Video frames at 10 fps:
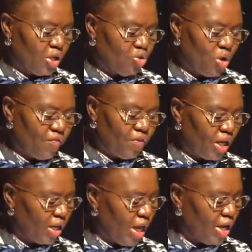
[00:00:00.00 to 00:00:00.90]
to
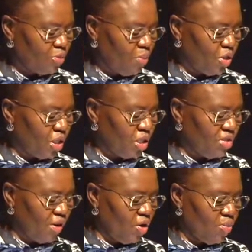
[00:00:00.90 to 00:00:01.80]
African exports in
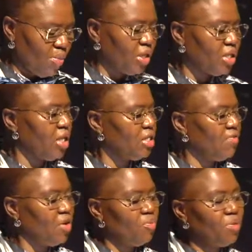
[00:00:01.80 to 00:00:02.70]
development and
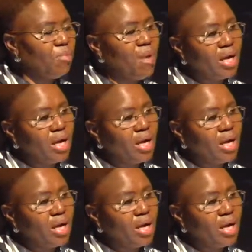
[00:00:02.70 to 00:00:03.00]
developing